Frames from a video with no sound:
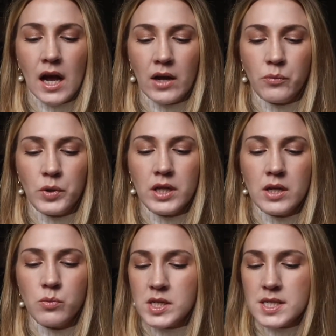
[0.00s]
I
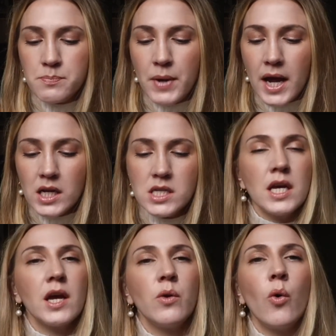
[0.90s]
really respect
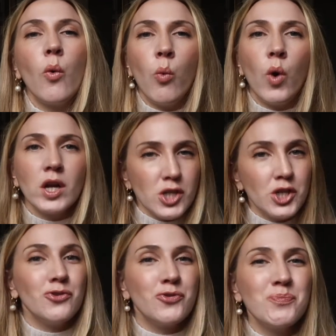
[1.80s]
and want to
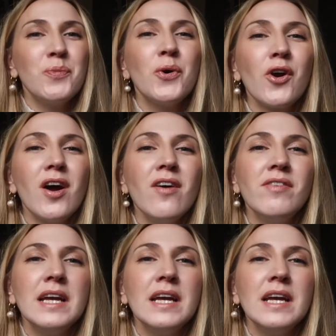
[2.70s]
use more of.